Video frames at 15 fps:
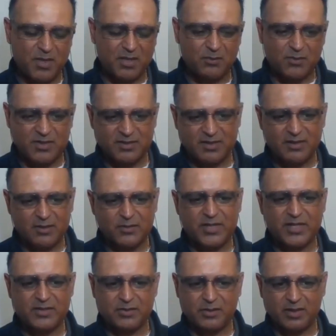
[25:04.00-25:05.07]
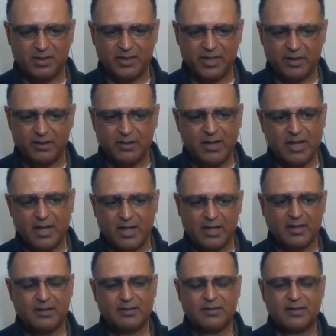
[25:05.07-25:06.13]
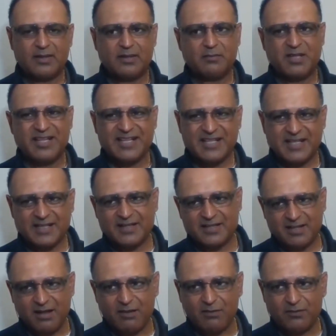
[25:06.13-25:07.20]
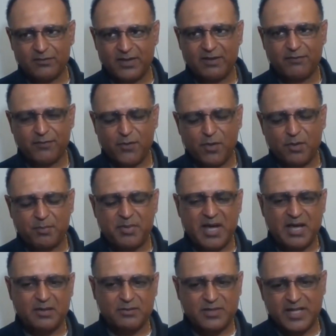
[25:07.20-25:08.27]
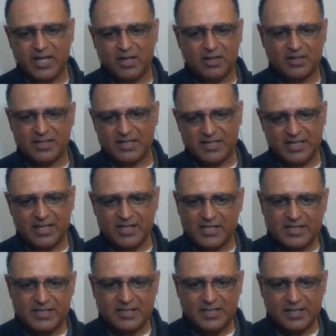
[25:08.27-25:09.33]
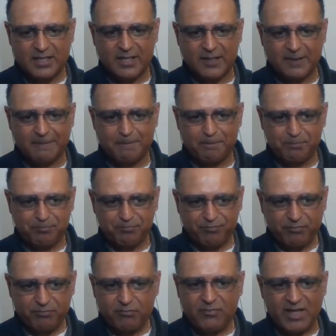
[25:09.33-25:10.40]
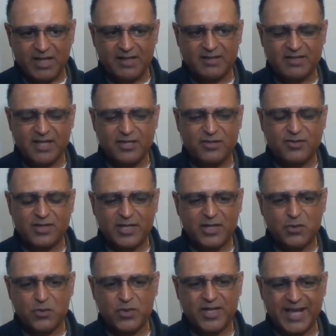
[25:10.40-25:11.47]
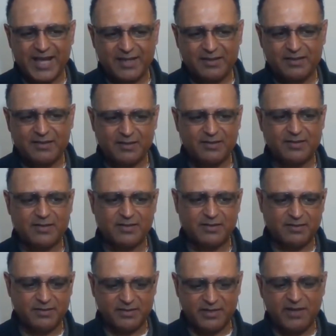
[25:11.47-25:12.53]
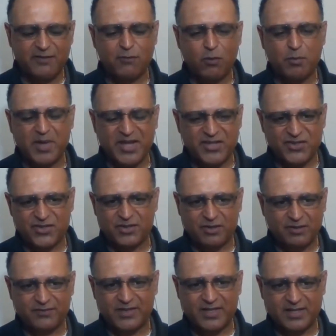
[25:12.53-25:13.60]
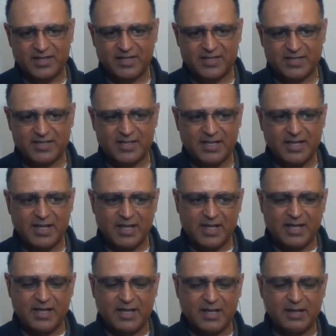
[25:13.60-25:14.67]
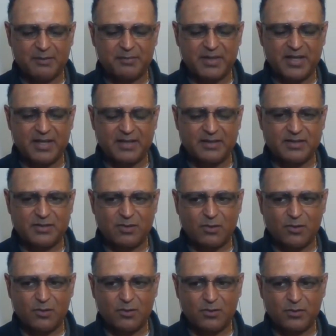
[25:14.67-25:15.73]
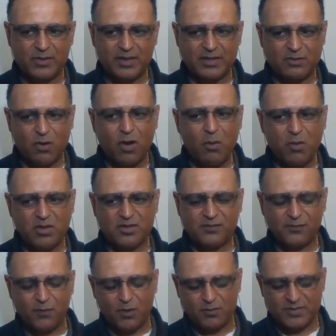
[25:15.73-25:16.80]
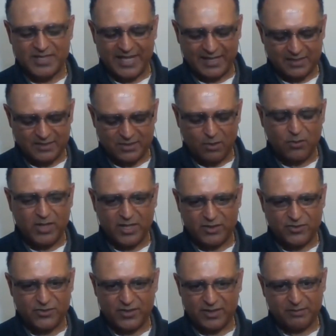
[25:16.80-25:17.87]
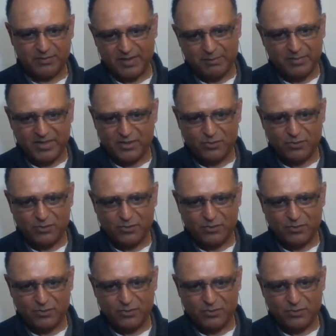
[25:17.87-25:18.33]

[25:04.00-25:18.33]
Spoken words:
Hooman was alluding to earlier, the disc itself, if you're pounding on the disc, essentially you get deformation of the disc. And so it almost forms like a donut shape.